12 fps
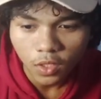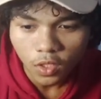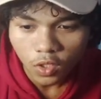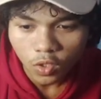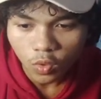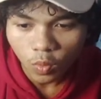
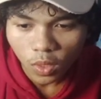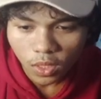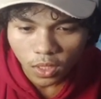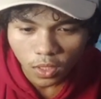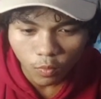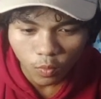so what
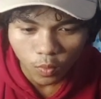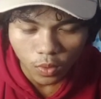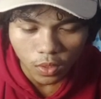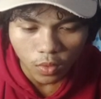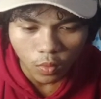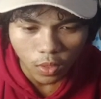if we
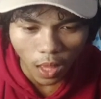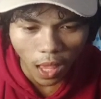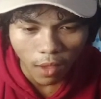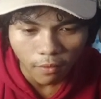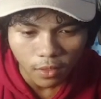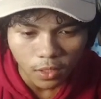don't
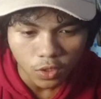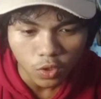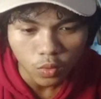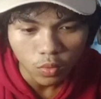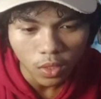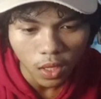have this
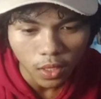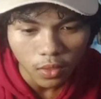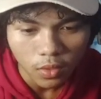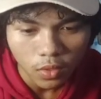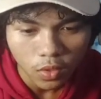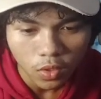new
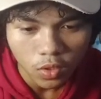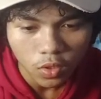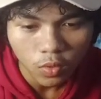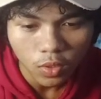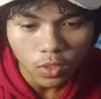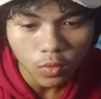line?
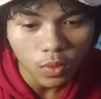So this will